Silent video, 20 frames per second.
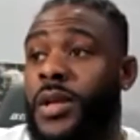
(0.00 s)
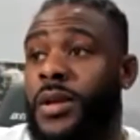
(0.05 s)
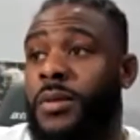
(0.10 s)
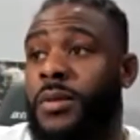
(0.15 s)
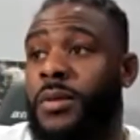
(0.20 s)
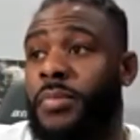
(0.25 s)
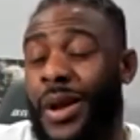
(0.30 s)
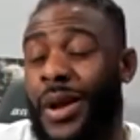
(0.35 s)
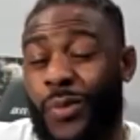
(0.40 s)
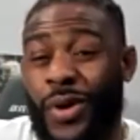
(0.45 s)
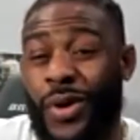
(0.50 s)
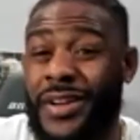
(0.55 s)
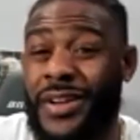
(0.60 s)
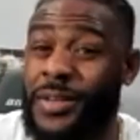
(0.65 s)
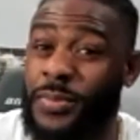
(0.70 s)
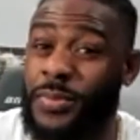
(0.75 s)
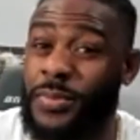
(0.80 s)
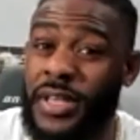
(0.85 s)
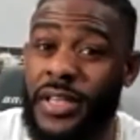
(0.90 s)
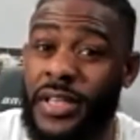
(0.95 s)
But I want it to
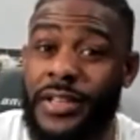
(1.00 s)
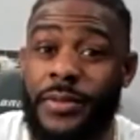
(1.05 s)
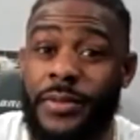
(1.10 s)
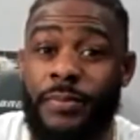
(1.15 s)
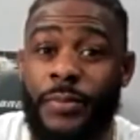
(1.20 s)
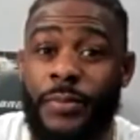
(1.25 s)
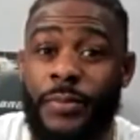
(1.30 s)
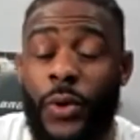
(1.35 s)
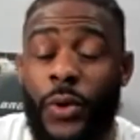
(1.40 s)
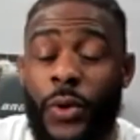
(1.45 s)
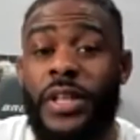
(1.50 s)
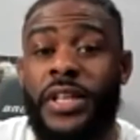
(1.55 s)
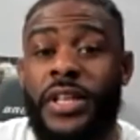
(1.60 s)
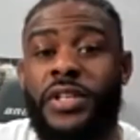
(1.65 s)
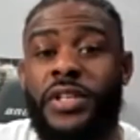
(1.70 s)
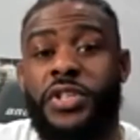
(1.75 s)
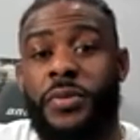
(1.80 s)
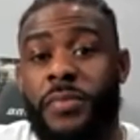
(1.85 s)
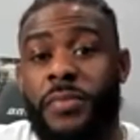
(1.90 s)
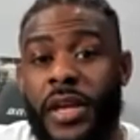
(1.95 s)
be purely
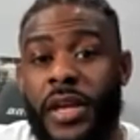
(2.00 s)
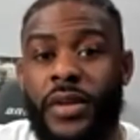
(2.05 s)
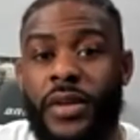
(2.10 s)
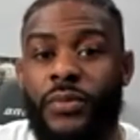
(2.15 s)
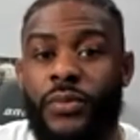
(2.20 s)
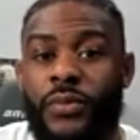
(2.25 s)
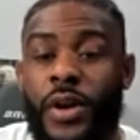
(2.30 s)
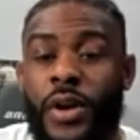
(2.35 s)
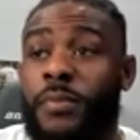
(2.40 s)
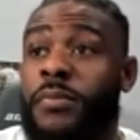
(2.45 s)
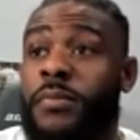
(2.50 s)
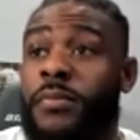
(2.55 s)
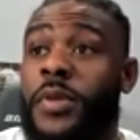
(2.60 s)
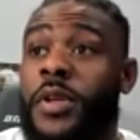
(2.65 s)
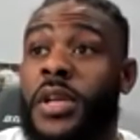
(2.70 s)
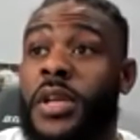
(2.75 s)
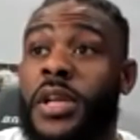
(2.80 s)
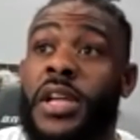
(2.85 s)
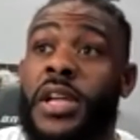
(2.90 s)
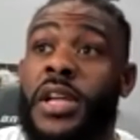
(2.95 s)
Jamaican rum.
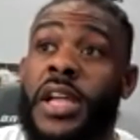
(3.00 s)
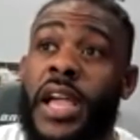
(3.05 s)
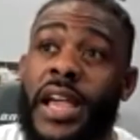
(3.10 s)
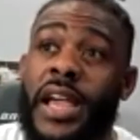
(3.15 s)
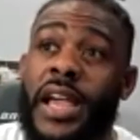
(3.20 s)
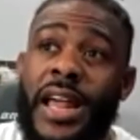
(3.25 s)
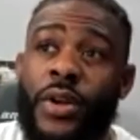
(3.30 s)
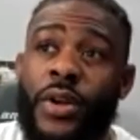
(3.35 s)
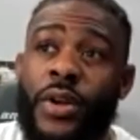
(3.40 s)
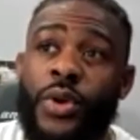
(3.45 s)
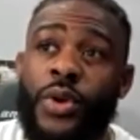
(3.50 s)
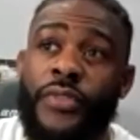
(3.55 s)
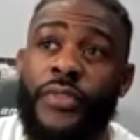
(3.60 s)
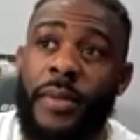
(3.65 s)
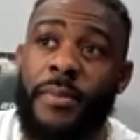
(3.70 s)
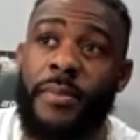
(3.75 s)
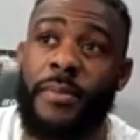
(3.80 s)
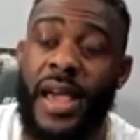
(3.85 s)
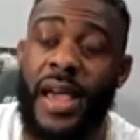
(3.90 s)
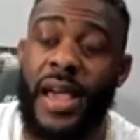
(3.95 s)
And I don't know if that
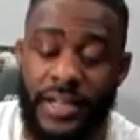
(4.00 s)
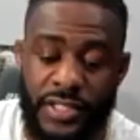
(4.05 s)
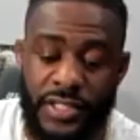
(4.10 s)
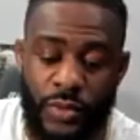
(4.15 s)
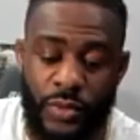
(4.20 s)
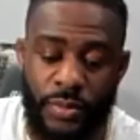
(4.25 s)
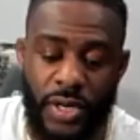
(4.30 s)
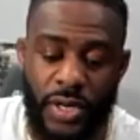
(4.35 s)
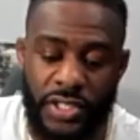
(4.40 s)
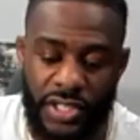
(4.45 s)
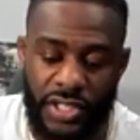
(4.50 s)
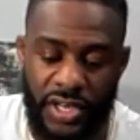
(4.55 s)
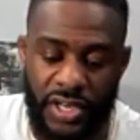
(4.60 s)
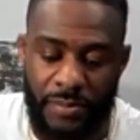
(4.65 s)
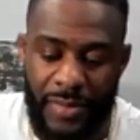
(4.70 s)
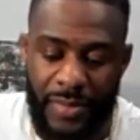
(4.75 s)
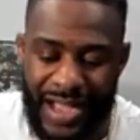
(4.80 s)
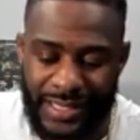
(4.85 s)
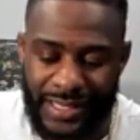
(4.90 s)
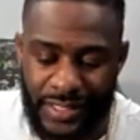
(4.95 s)
matters too much to the
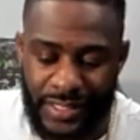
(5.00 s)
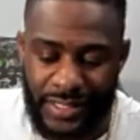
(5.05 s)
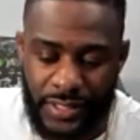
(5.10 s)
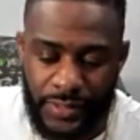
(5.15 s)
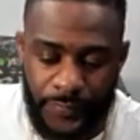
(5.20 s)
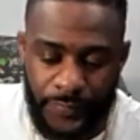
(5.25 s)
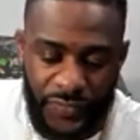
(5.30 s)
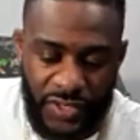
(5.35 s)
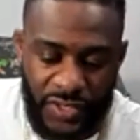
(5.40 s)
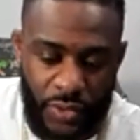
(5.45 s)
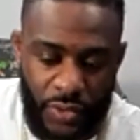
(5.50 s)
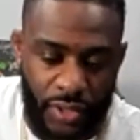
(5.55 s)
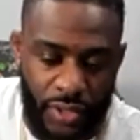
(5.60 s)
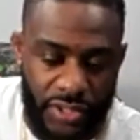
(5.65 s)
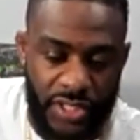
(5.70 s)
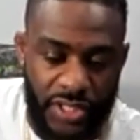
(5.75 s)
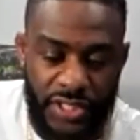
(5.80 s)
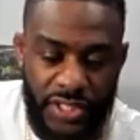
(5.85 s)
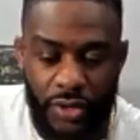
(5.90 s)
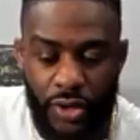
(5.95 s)
masses as long as
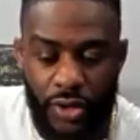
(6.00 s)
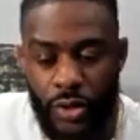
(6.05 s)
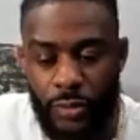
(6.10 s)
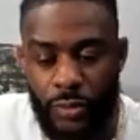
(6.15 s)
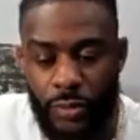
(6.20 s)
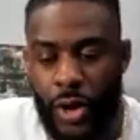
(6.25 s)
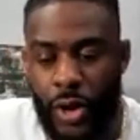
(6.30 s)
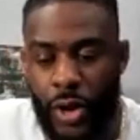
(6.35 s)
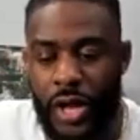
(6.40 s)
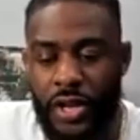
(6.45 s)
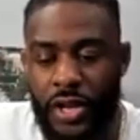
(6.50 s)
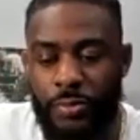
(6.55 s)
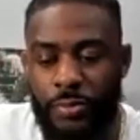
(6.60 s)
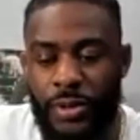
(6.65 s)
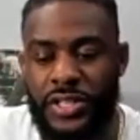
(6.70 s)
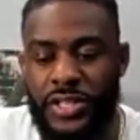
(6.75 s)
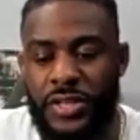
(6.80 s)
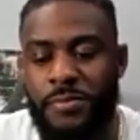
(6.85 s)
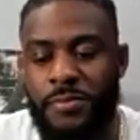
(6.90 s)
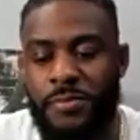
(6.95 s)
it's a good product. But
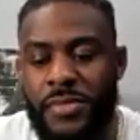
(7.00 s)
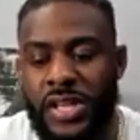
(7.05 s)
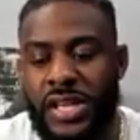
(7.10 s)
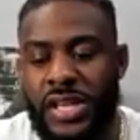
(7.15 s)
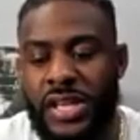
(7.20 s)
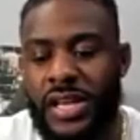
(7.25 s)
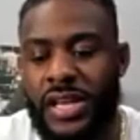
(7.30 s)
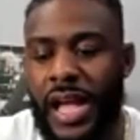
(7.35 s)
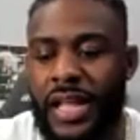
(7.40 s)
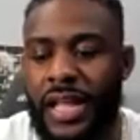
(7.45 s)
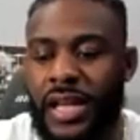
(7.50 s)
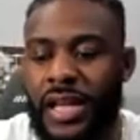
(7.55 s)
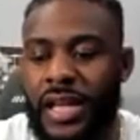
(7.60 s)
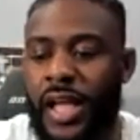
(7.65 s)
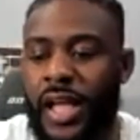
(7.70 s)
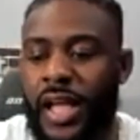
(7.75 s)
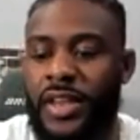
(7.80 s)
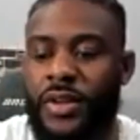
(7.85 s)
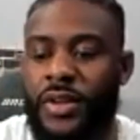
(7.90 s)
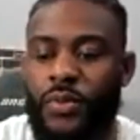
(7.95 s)
to me, I
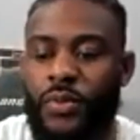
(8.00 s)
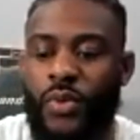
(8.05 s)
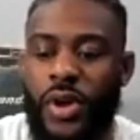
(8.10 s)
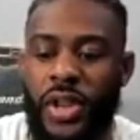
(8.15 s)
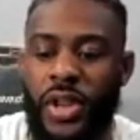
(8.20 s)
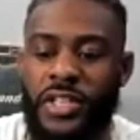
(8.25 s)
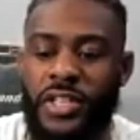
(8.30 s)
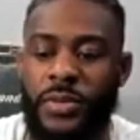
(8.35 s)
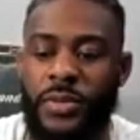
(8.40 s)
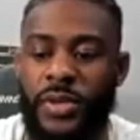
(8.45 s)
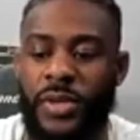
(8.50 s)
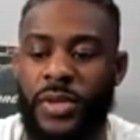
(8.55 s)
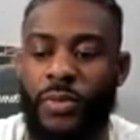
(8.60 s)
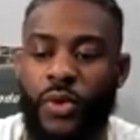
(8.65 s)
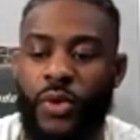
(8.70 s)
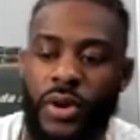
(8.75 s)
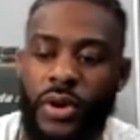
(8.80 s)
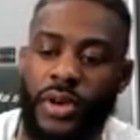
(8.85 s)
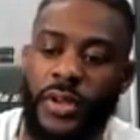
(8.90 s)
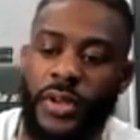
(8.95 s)
kind of want it to be
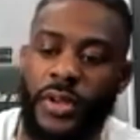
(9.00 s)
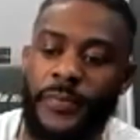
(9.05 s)
more